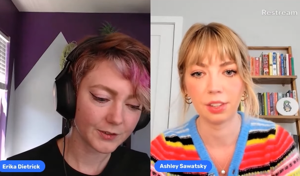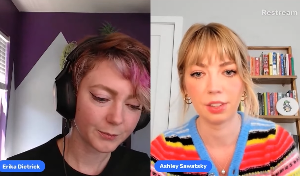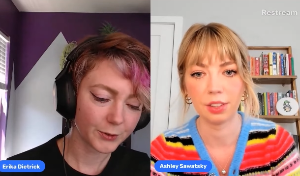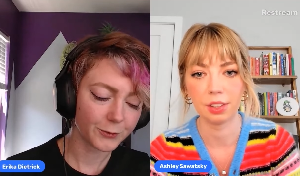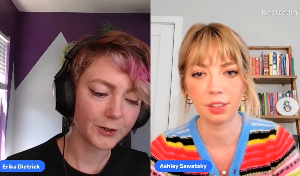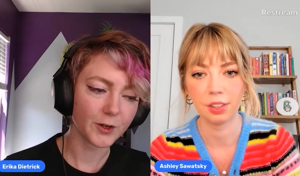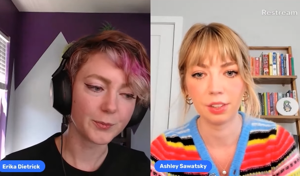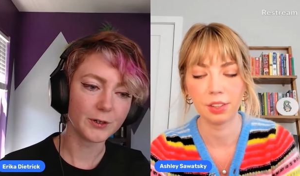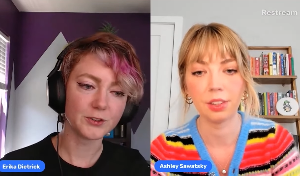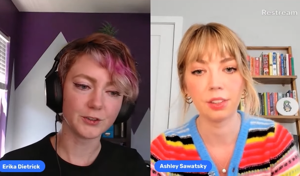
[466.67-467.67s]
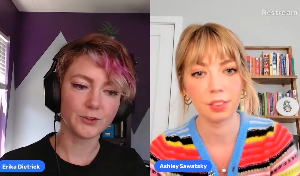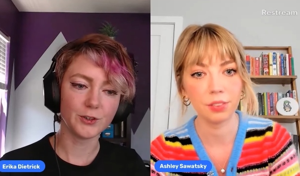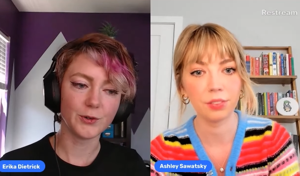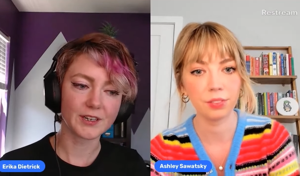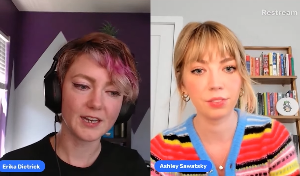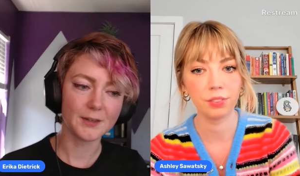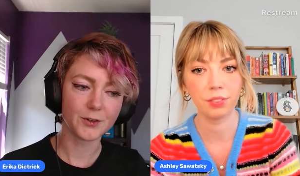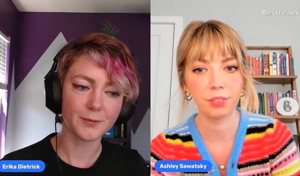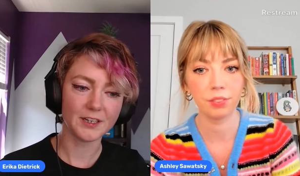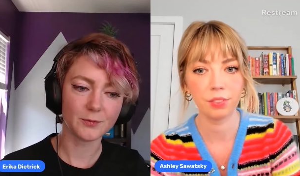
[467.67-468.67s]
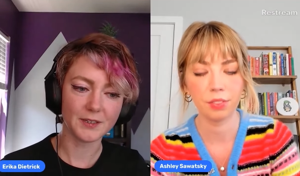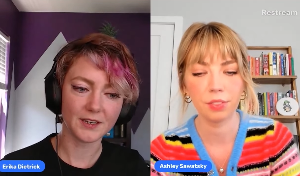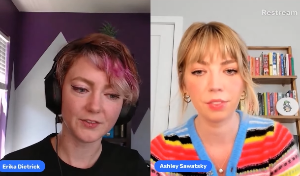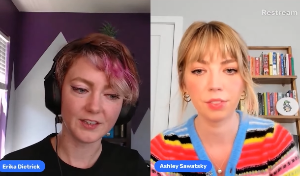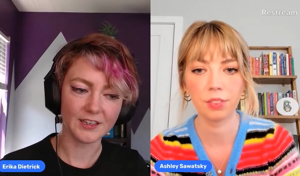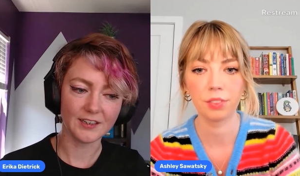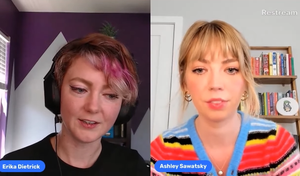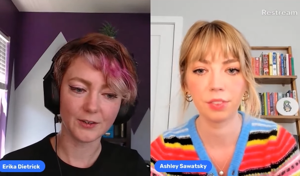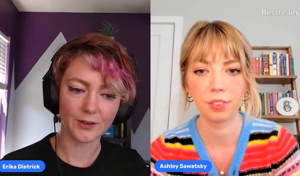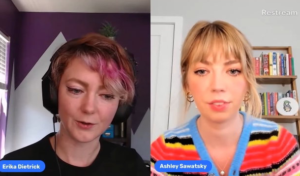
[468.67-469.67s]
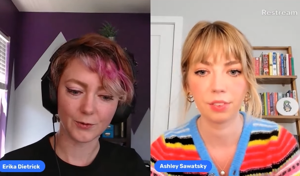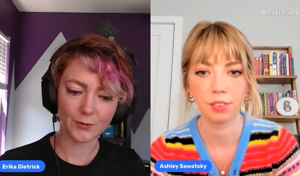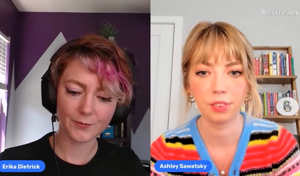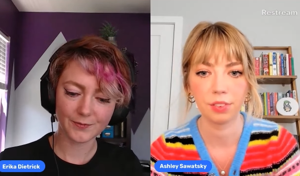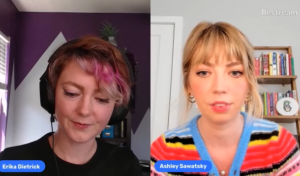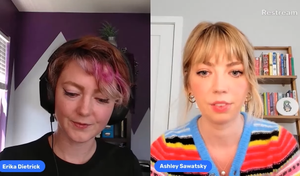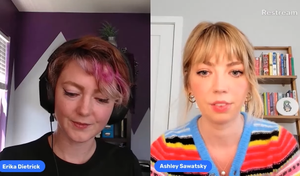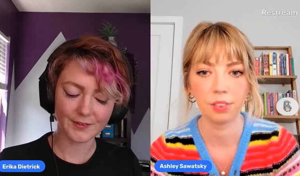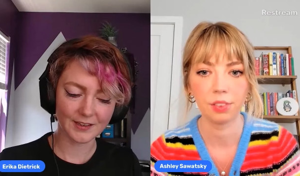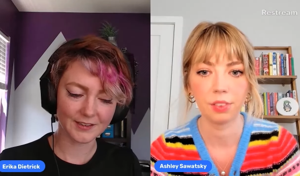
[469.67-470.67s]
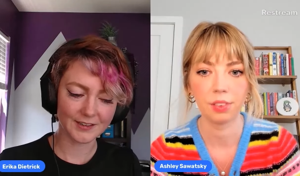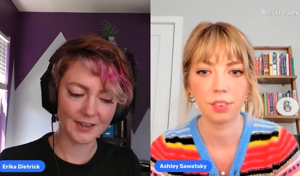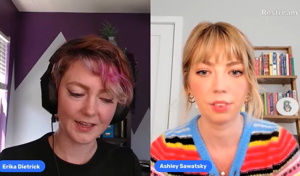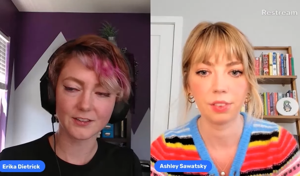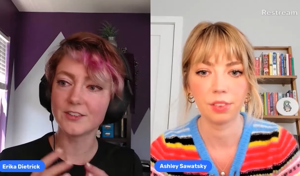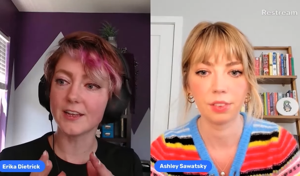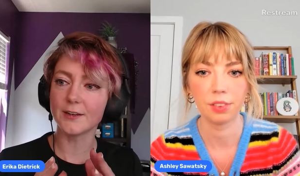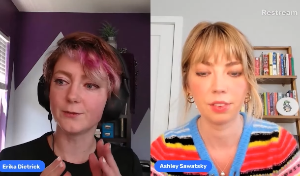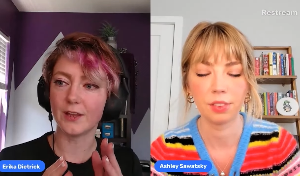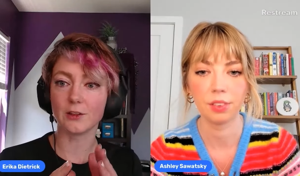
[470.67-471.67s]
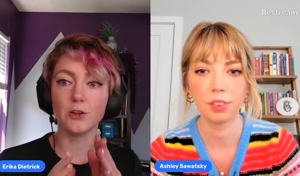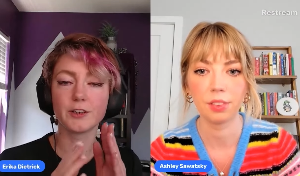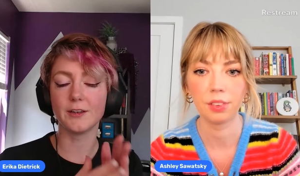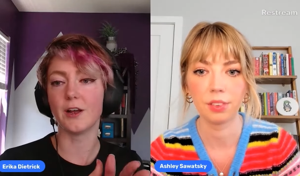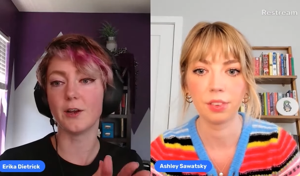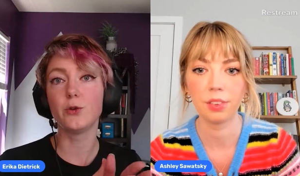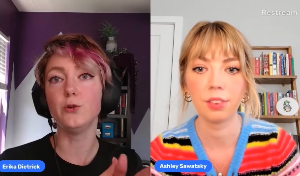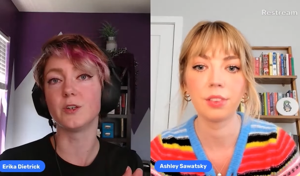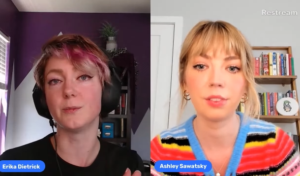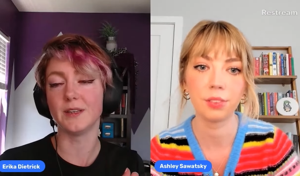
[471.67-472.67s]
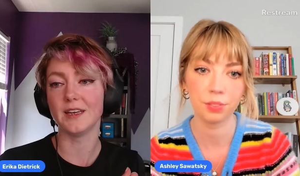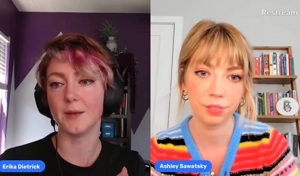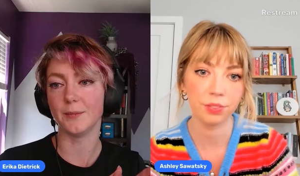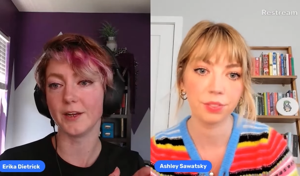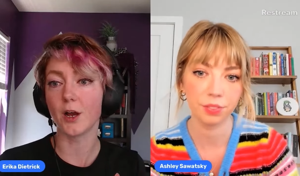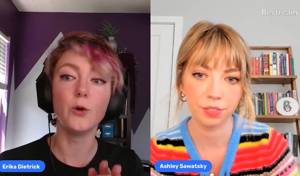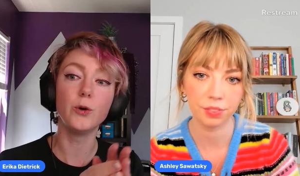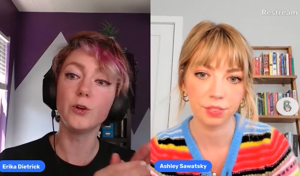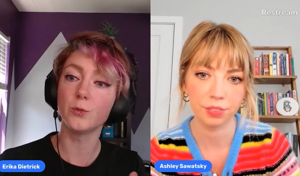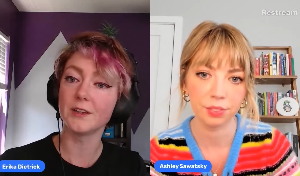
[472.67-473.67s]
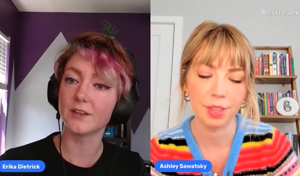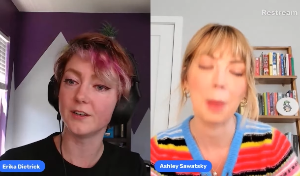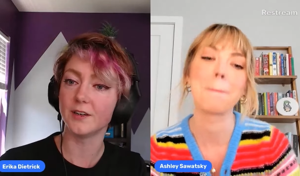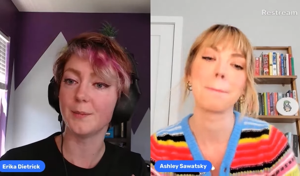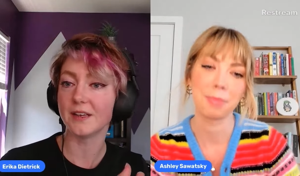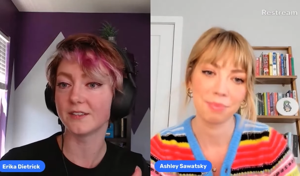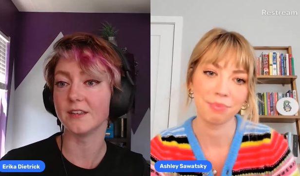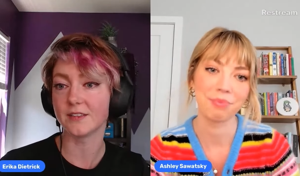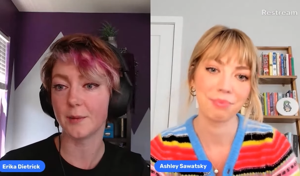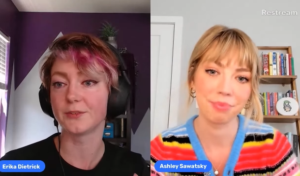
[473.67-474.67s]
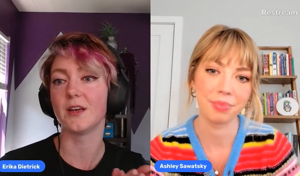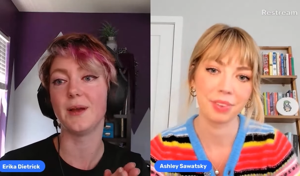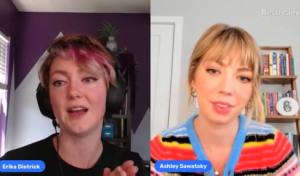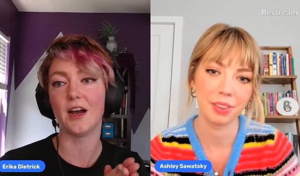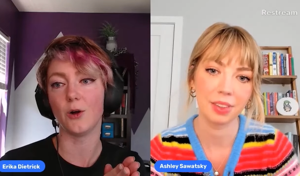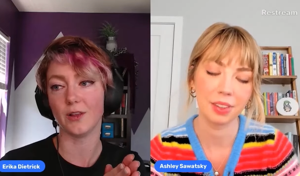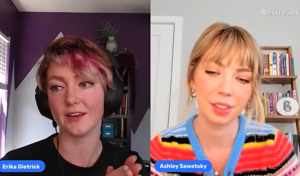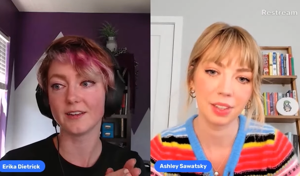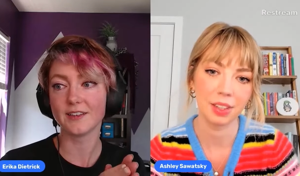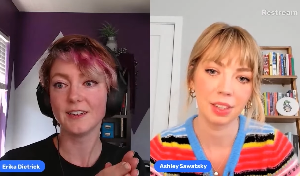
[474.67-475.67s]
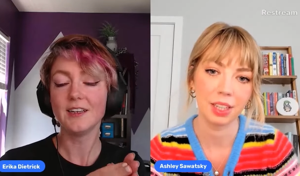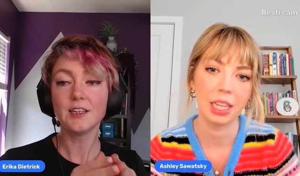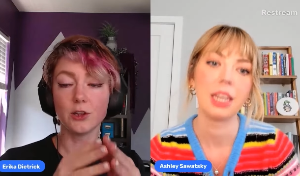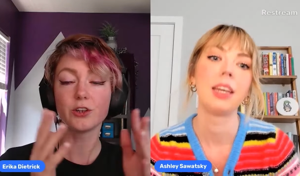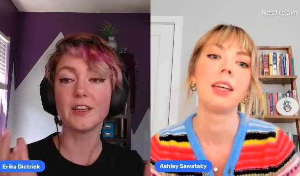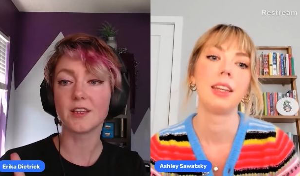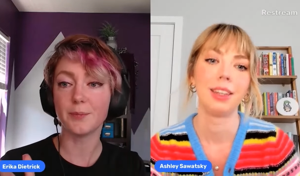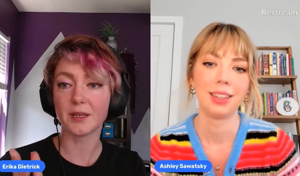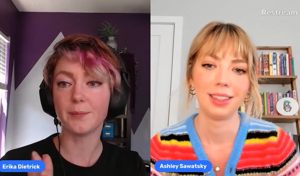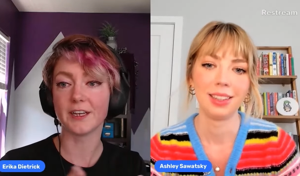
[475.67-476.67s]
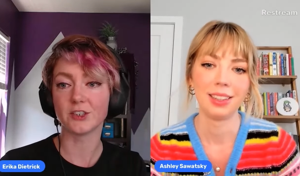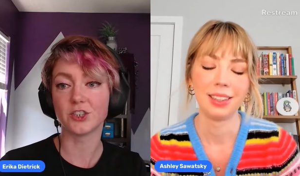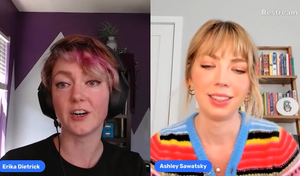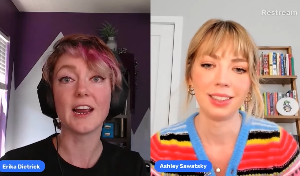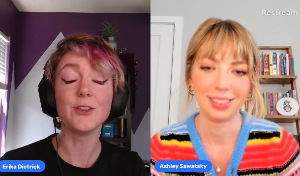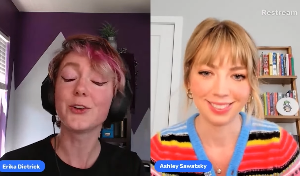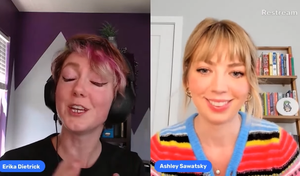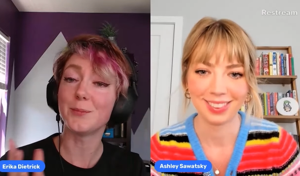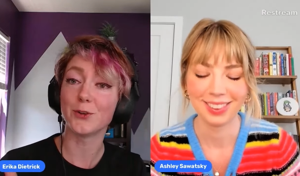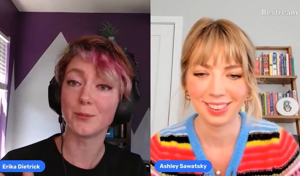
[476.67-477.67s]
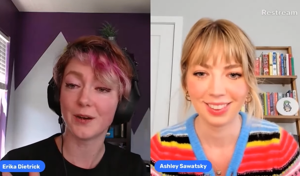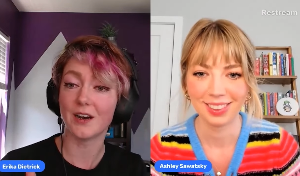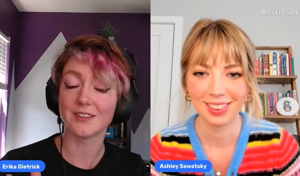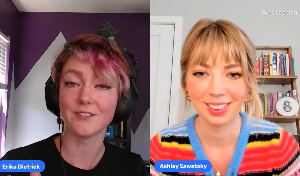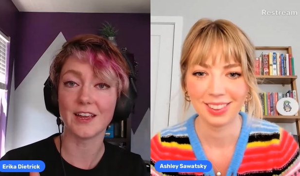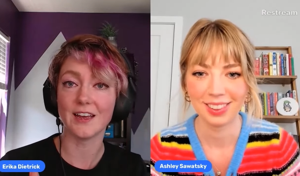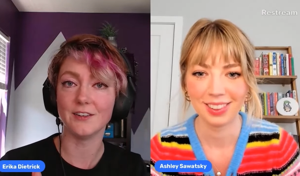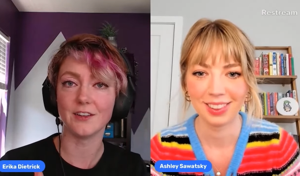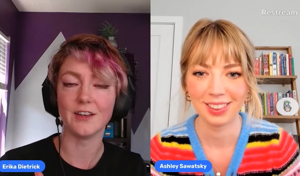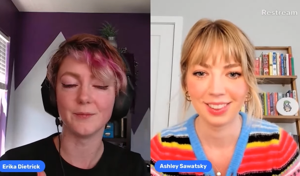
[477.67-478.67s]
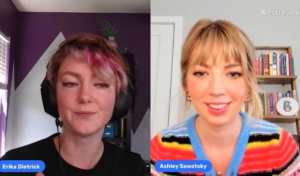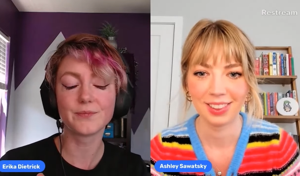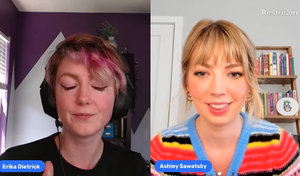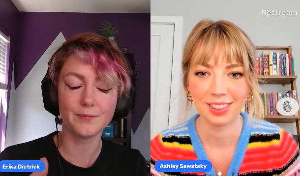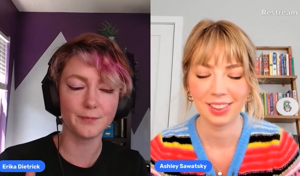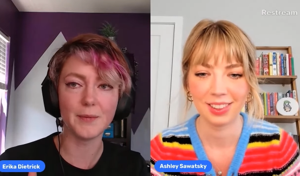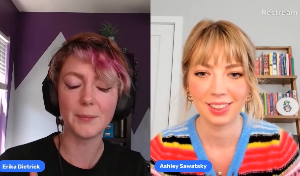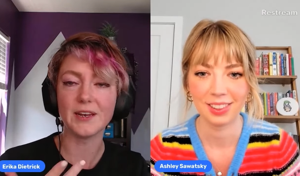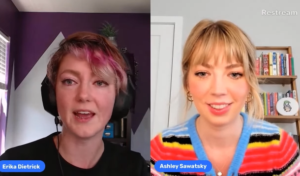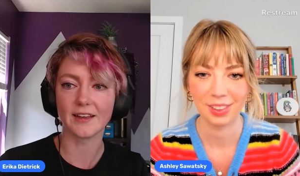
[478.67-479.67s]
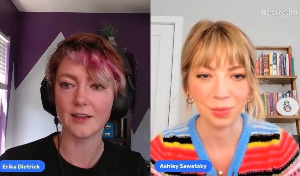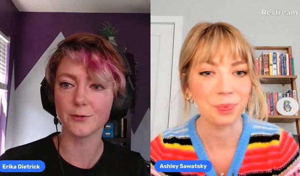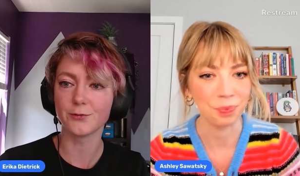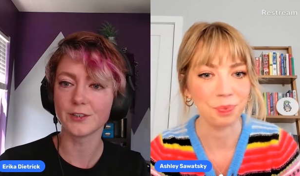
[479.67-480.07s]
Speaker 1: prefer to approach it too, it kind of reminds me of the, you know, instead of like looking at who's to blame, like, oh, who did we learn messed this up somehow? Like, looking at the big picture and looking at both the positive and the maybe negative.